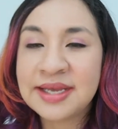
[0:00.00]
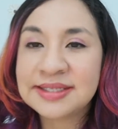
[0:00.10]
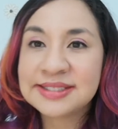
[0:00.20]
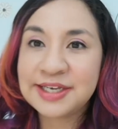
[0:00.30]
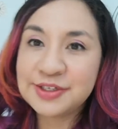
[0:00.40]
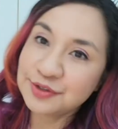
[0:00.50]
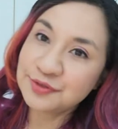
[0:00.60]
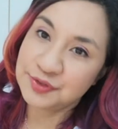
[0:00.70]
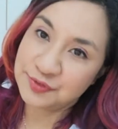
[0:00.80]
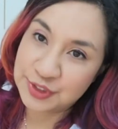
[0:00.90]
The title
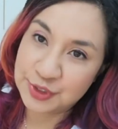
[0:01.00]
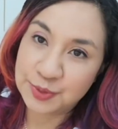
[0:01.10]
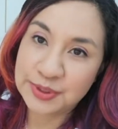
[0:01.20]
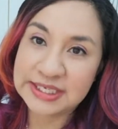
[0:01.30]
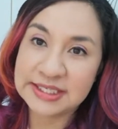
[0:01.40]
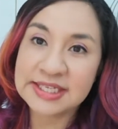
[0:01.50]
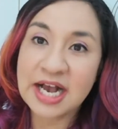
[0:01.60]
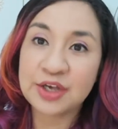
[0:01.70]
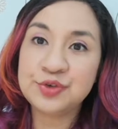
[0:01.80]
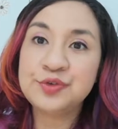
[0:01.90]
of this video is,
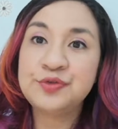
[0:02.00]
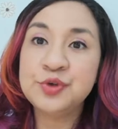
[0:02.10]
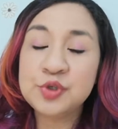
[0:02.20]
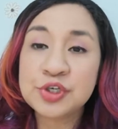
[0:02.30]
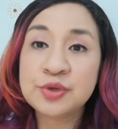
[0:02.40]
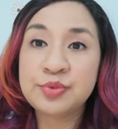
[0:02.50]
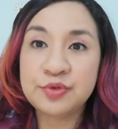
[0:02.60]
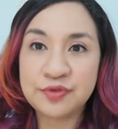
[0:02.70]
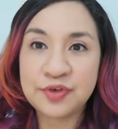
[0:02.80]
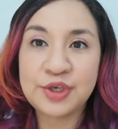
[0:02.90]
Are you
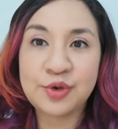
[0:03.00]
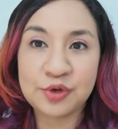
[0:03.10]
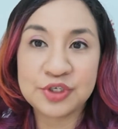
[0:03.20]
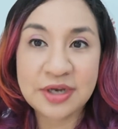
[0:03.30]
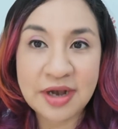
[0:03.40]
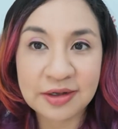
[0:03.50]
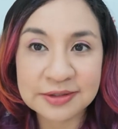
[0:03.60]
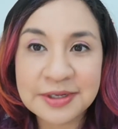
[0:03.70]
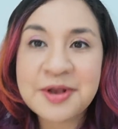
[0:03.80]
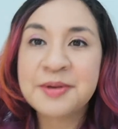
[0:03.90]
future-proofing your
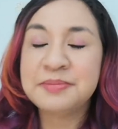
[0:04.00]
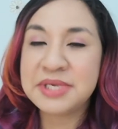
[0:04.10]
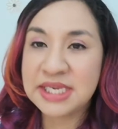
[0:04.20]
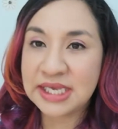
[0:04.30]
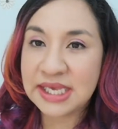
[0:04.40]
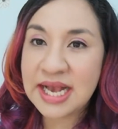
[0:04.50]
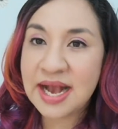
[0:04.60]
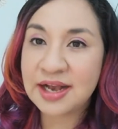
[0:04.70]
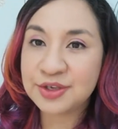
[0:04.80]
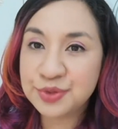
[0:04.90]
child? Meaning,
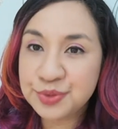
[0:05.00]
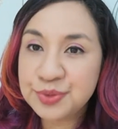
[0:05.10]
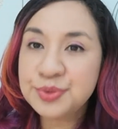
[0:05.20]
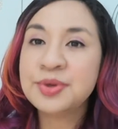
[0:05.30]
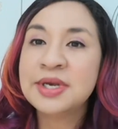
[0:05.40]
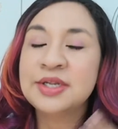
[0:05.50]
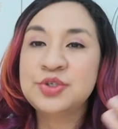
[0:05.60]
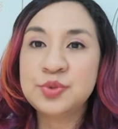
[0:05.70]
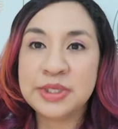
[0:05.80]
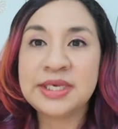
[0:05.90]
are you
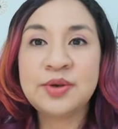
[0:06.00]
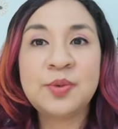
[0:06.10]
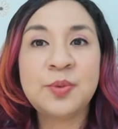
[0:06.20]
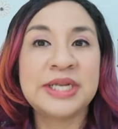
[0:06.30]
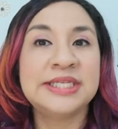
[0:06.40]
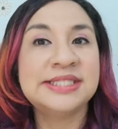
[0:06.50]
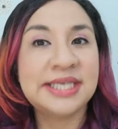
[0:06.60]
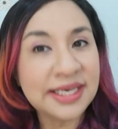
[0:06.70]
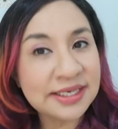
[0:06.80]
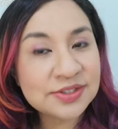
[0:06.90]
doing what it
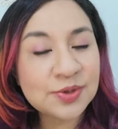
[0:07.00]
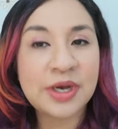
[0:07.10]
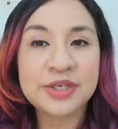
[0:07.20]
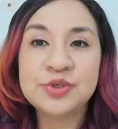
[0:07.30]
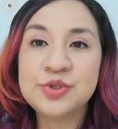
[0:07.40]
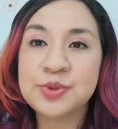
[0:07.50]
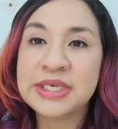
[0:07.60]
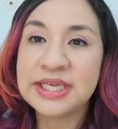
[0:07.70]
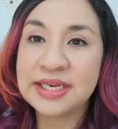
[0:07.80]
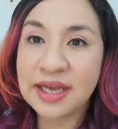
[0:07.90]
takes, or are you
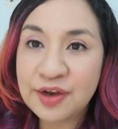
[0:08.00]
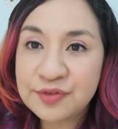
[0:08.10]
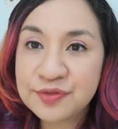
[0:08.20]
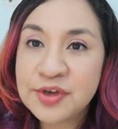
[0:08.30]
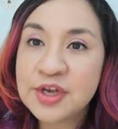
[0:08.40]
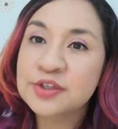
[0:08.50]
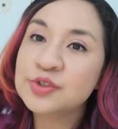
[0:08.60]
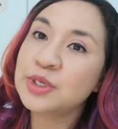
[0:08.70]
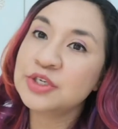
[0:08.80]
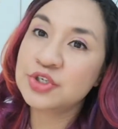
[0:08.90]
doing enough
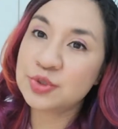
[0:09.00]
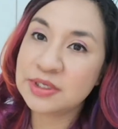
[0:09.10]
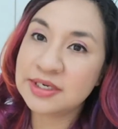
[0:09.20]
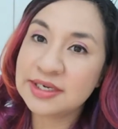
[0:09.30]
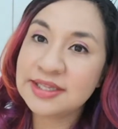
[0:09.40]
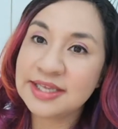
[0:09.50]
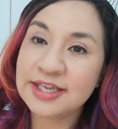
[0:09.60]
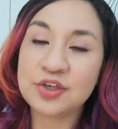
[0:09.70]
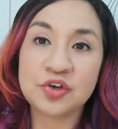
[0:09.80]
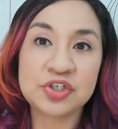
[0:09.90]
to ensure
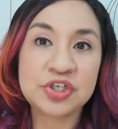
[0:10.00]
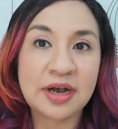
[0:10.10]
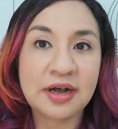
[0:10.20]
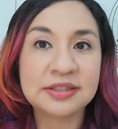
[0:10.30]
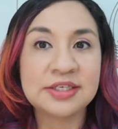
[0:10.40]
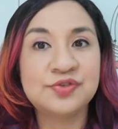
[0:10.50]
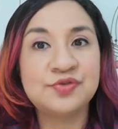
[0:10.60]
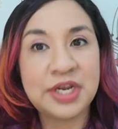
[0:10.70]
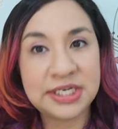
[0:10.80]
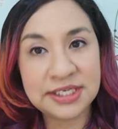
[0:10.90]
that your child is
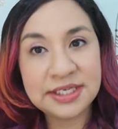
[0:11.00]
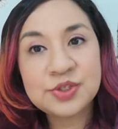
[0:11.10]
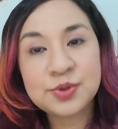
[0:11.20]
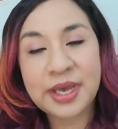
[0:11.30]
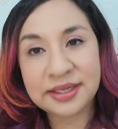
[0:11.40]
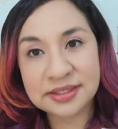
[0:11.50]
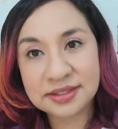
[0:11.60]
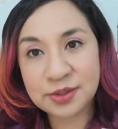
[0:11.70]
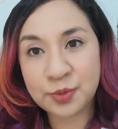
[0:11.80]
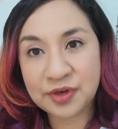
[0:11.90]
ready to
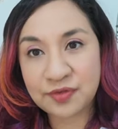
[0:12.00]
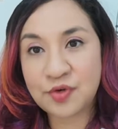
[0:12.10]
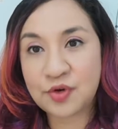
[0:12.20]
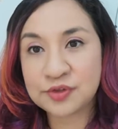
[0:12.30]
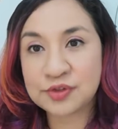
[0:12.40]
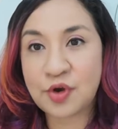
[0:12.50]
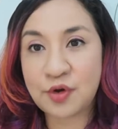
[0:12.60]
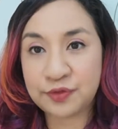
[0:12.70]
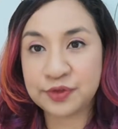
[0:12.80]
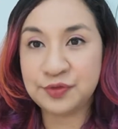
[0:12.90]
enter the workforce
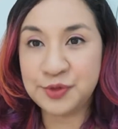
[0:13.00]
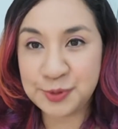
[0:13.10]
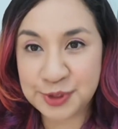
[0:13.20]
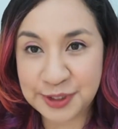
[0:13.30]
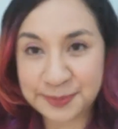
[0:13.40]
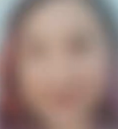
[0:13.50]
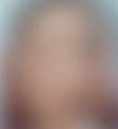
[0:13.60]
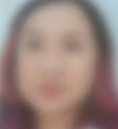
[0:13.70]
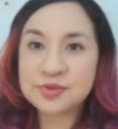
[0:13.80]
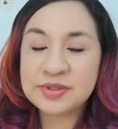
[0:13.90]
of the future?
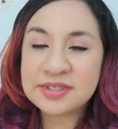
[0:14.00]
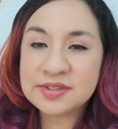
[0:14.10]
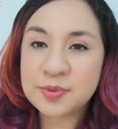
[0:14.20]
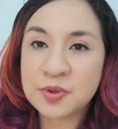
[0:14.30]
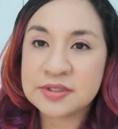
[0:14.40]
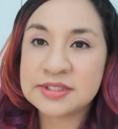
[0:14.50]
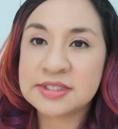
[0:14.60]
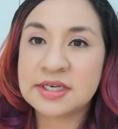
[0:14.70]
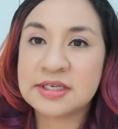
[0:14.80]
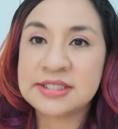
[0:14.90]
So this
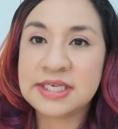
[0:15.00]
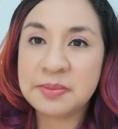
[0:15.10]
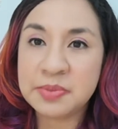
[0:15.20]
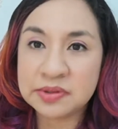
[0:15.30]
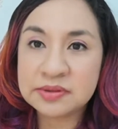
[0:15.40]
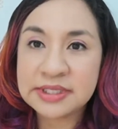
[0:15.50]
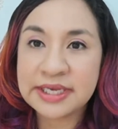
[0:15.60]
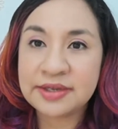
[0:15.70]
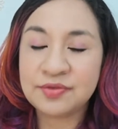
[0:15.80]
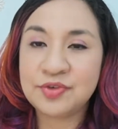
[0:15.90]
was a table
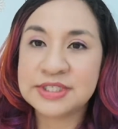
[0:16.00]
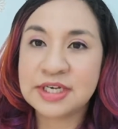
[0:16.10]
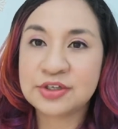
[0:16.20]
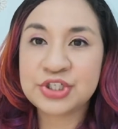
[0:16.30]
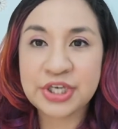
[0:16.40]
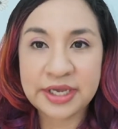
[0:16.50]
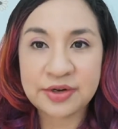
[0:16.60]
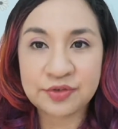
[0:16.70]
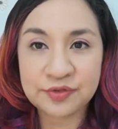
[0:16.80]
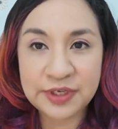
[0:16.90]
that Rizal shared
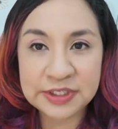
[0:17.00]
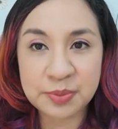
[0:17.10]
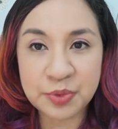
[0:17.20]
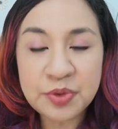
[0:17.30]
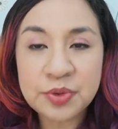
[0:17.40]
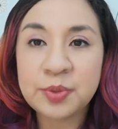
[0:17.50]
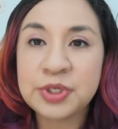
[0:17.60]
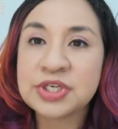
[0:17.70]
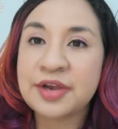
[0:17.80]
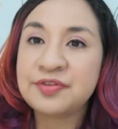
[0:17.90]
on Facebook,
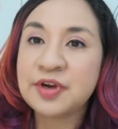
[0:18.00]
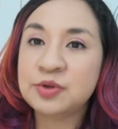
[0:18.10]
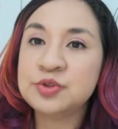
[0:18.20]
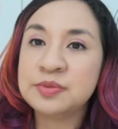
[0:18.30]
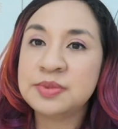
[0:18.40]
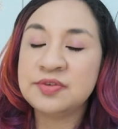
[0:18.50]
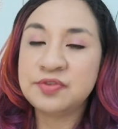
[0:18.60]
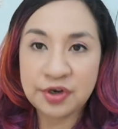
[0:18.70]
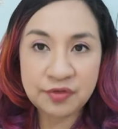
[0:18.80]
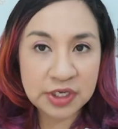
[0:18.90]
which I found to be
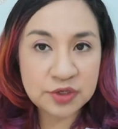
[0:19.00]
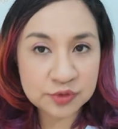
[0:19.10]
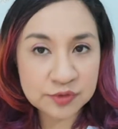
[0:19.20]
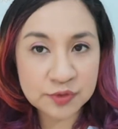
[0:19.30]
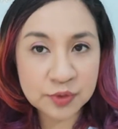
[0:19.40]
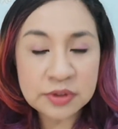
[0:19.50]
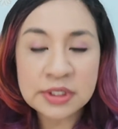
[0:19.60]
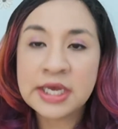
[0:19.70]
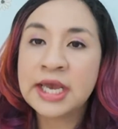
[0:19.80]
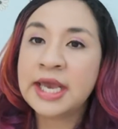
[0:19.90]
very
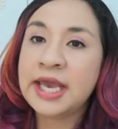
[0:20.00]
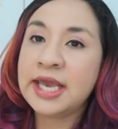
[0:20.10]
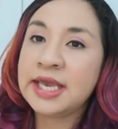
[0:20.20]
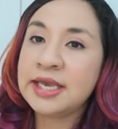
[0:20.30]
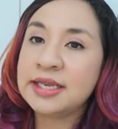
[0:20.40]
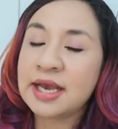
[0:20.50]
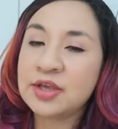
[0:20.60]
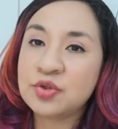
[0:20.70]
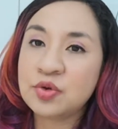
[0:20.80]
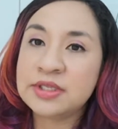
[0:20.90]
useful, and I
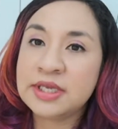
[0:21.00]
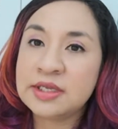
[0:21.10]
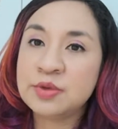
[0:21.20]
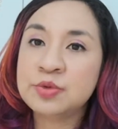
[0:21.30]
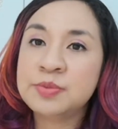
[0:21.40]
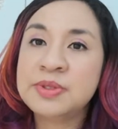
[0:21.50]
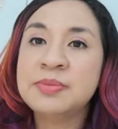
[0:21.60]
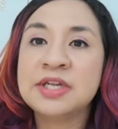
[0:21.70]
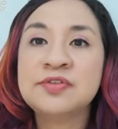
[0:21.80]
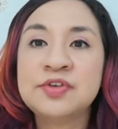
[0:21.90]
thought that it would be
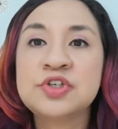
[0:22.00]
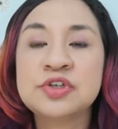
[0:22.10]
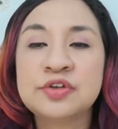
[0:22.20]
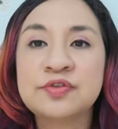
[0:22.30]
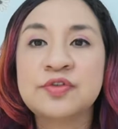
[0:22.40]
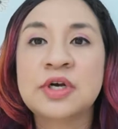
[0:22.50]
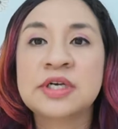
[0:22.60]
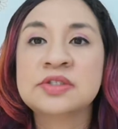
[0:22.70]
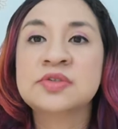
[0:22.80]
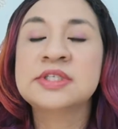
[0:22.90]
beneficial for
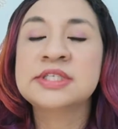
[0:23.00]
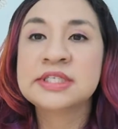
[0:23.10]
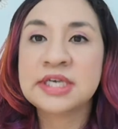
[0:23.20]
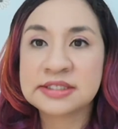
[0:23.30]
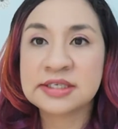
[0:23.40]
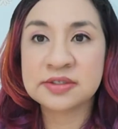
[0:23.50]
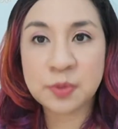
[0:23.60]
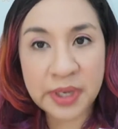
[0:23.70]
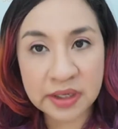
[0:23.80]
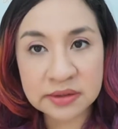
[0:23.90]
us to discuss
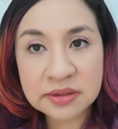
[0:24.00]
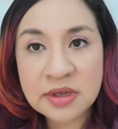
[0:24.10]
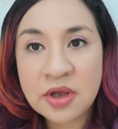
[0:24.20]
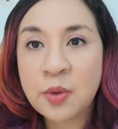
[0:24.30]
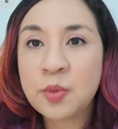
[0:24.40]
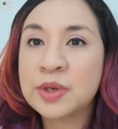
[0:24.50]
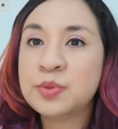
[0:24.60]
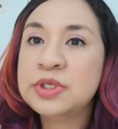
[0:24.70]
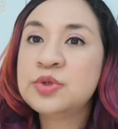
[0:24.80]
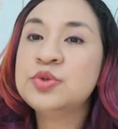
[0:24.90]
as well what
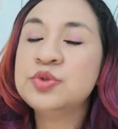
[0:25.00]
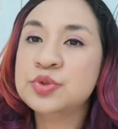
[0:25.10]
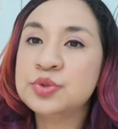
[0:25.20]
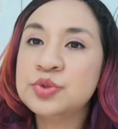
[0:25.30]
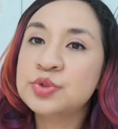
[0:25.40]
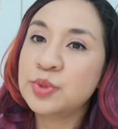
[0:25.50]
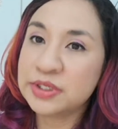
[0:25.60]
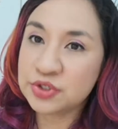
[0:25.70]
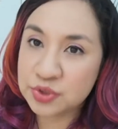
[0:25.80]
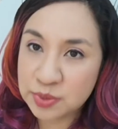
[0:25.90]
we could do to
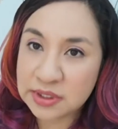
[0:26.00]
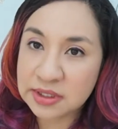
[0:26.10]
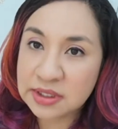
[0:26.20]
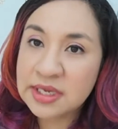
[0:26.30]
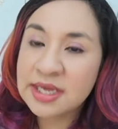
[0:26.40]
ensure